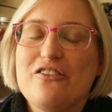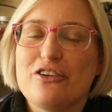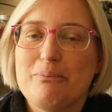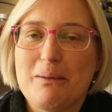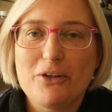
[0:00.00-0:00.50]

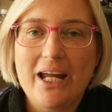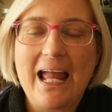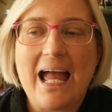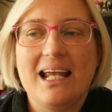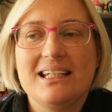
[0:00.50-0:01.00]
from memory,
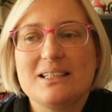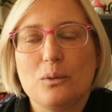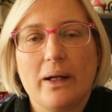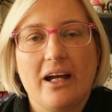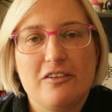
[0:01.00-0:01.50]
and
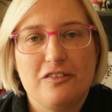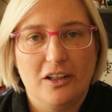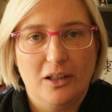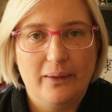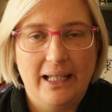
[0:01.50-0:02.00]
we are
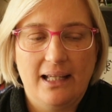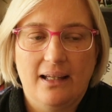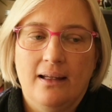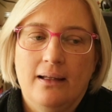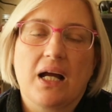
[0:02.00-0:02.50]

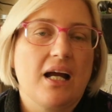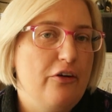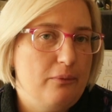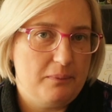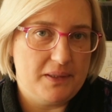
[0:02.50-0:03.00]
following, I
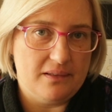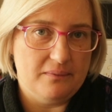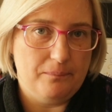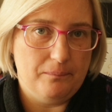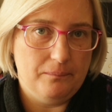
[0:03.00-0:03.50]
can't remember
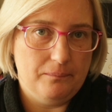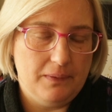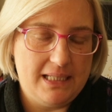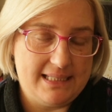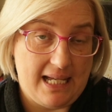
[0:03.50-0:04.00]
the
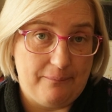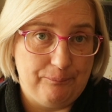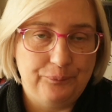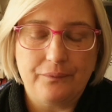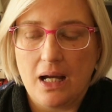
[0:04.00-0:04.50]
his name,
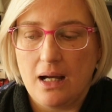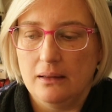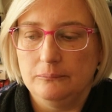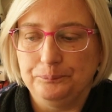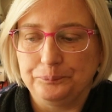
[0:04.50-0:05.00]

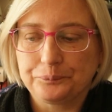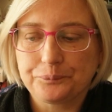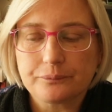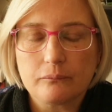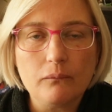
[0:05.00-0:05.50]
um,
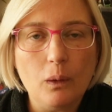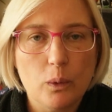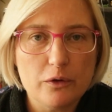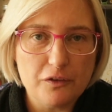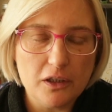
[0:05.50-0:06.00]

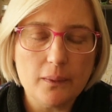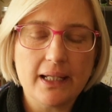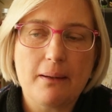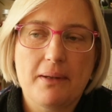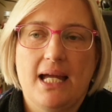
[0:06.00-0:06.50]
we're
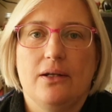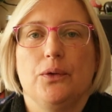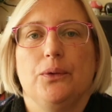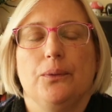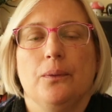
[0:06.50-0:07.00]
following a man
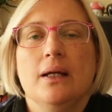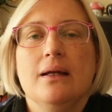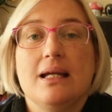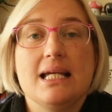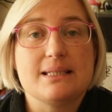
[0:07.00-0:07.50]
who
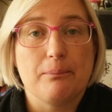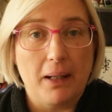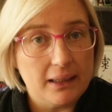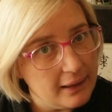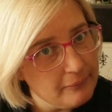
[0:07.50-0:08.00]
is a
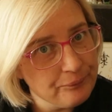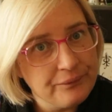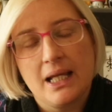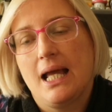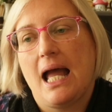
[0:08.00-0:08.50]
butler
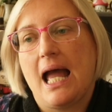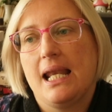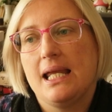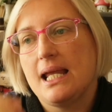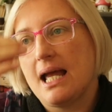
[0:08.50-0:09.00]

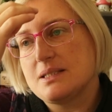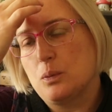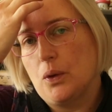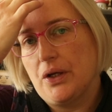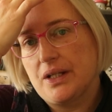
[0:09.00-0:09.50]
and he has
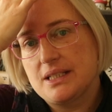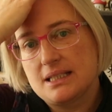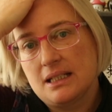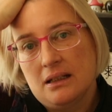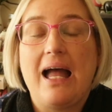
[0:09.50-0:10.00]

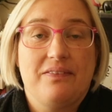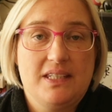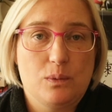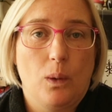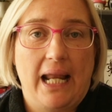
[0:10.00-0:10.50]
worked at
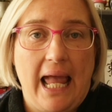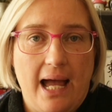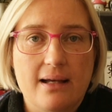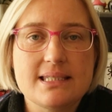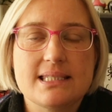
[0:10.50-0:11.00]
this one
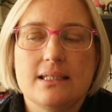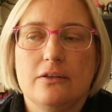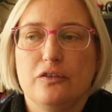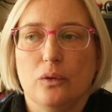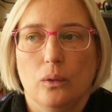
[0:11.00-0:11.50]
house
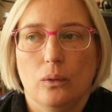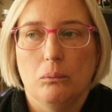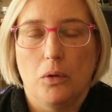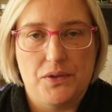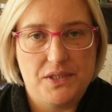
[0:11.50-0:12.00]
for
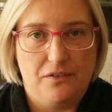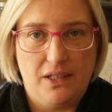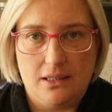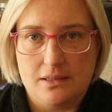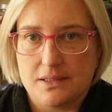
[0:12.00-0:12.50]
most of
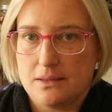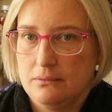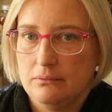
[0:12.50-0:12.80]
his